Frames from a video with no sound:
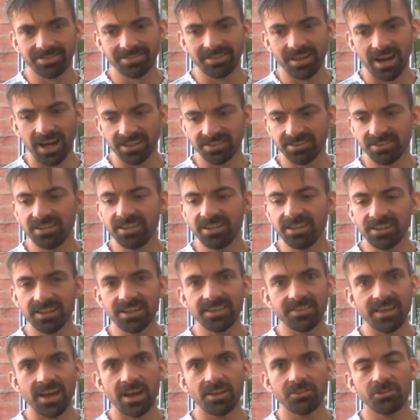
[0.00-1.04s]
Ideally,
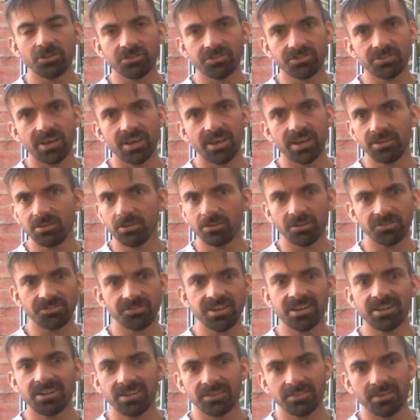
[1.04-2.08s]
they're just saying you're not
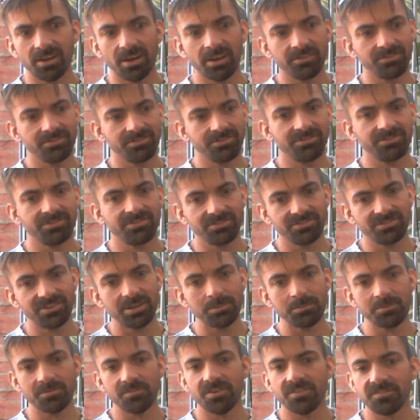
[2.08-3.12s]
taking a
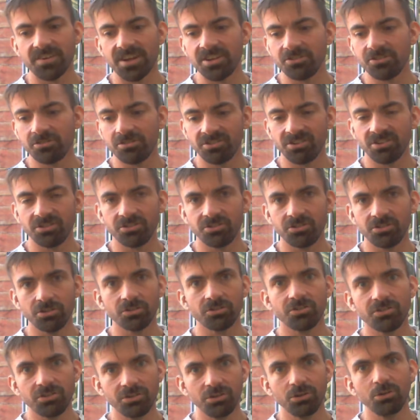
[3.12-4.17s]
team of adventurers, it's
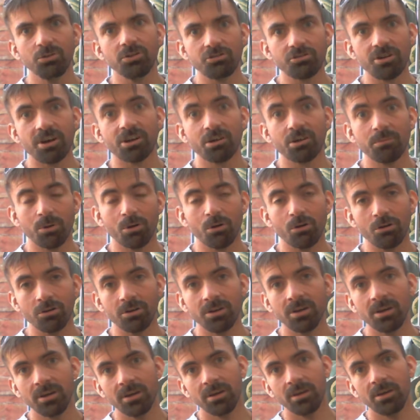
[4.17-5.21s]
just you, the Dragonborn.
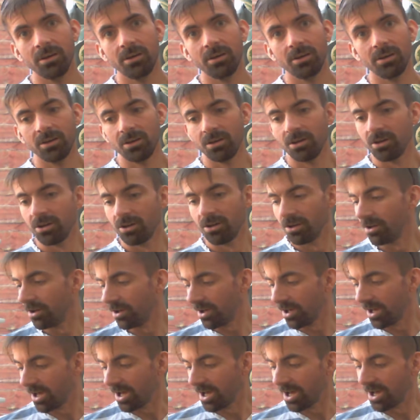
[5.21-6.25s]

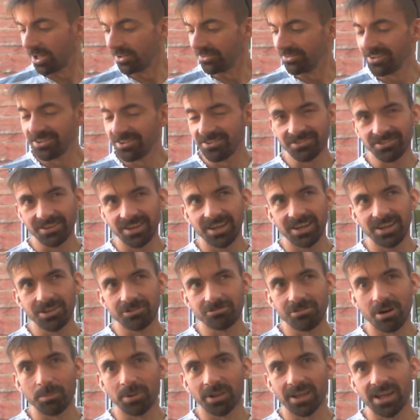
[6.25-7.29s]
And this is
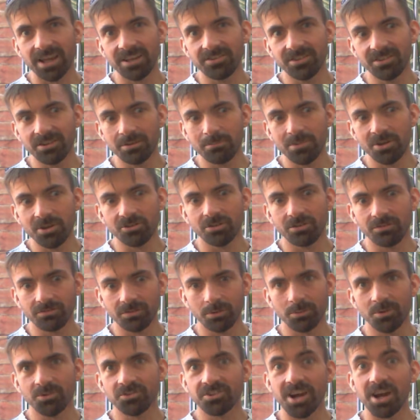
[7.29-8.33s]
replicating the mission
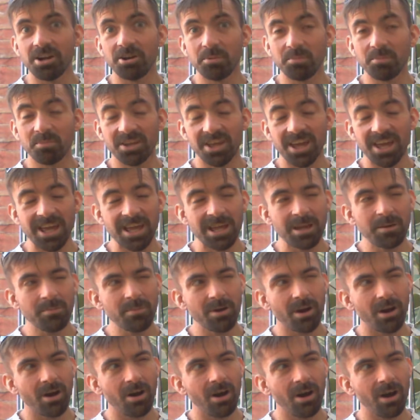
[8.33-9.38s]
from the Skyrim game
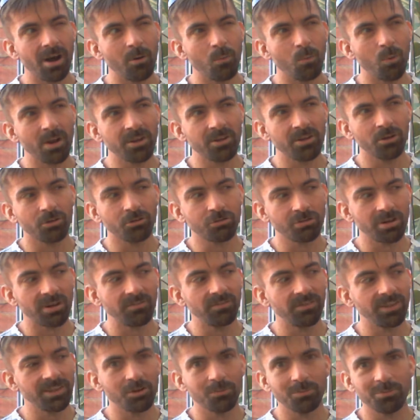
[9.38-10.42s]
when you're
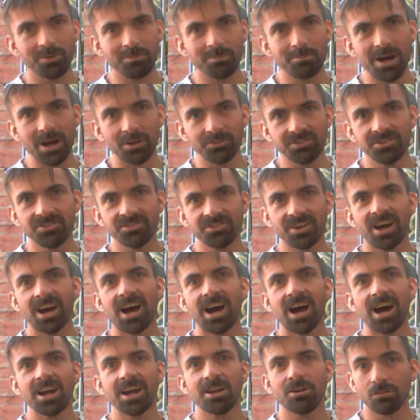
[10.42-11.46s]
travelling up the mountain to
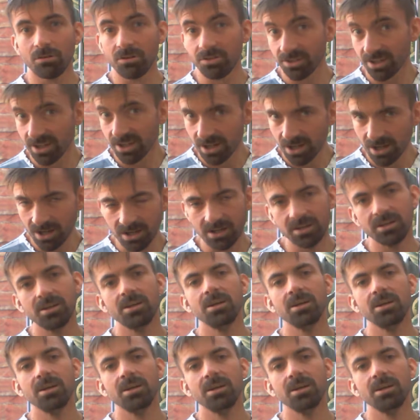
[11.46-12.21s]
hide Hrothgar.